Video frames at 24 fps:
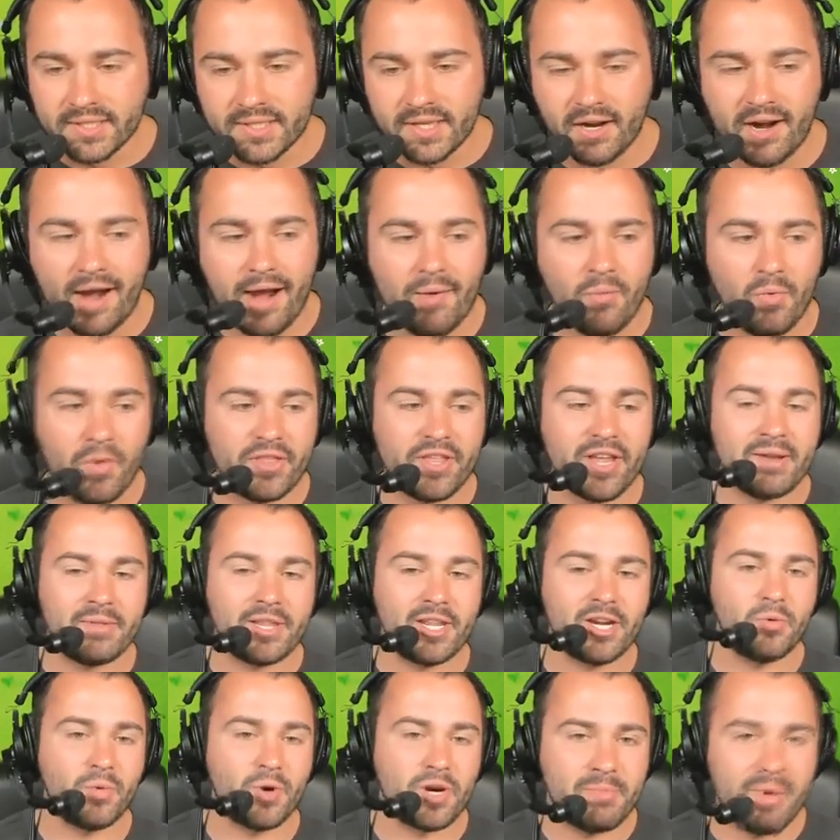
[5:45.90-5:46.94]
All right, one thing I'm a
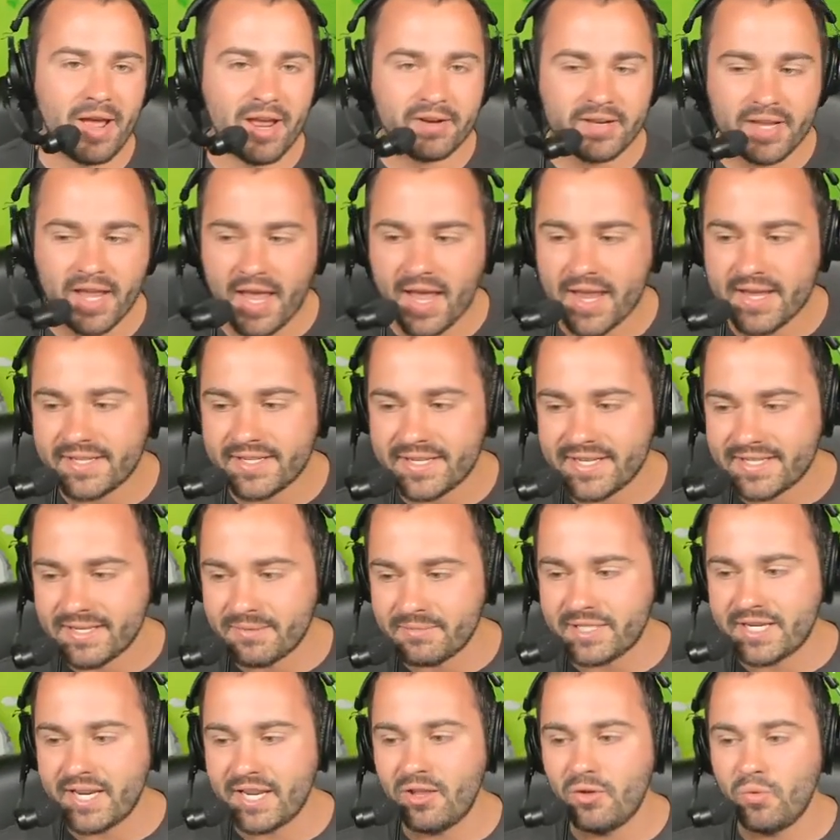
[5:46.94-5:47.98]
little worried about, guys, is I'm
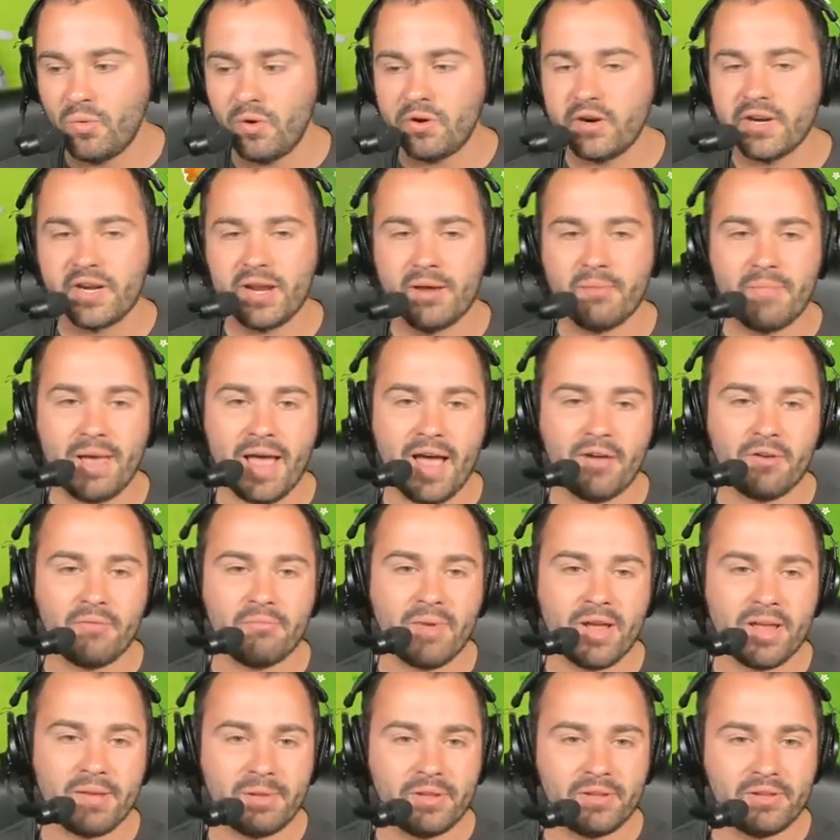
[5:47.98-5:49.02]
still worried about
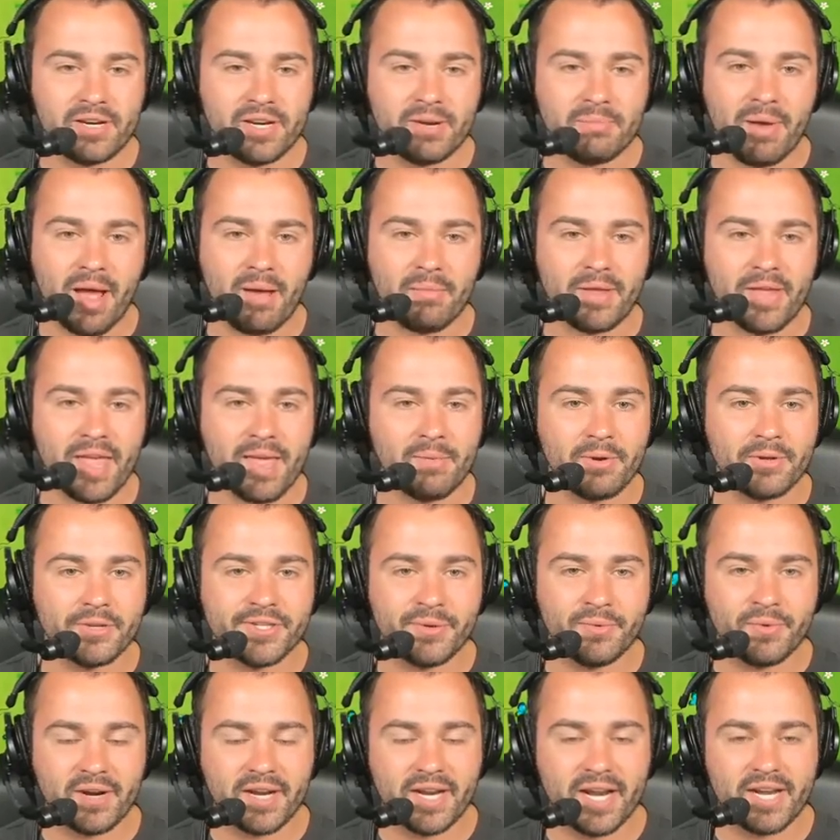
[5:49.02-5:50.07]
my ability to pop camo.
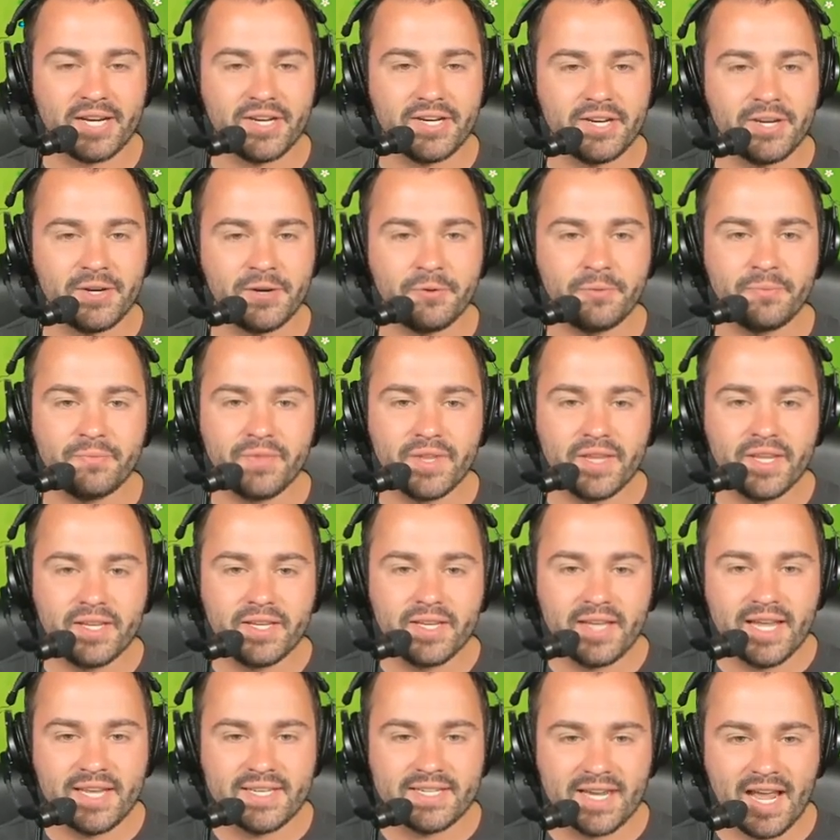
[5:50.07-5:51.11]
So what I got to do
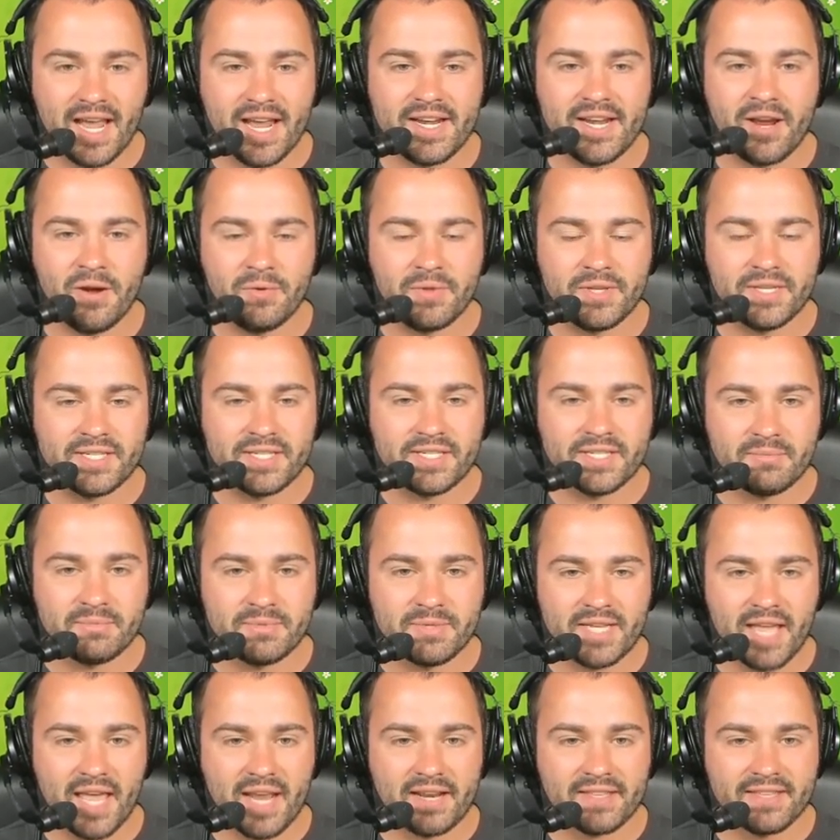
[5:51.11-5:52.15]
is, I know this is
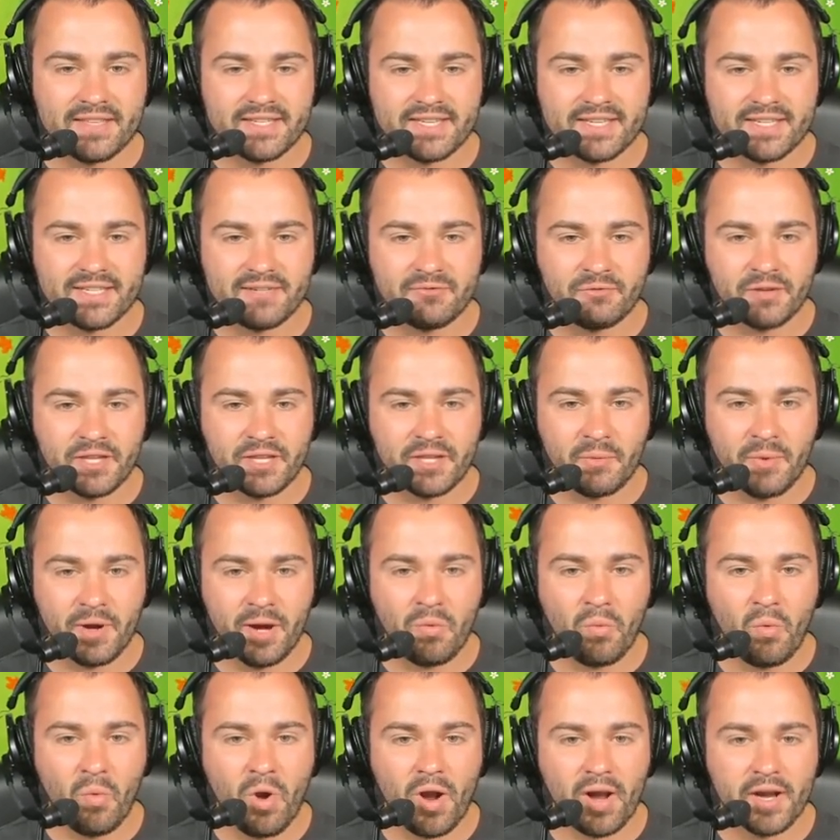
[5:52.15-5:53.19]
upsetting. This isn't really what I
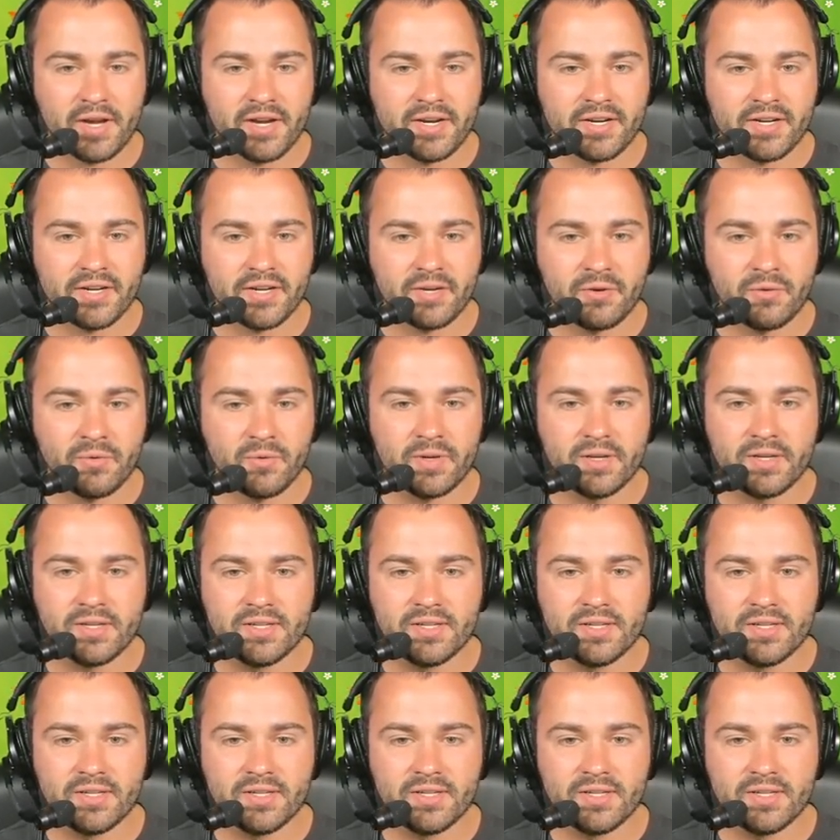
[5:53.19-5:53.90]
wanted to do.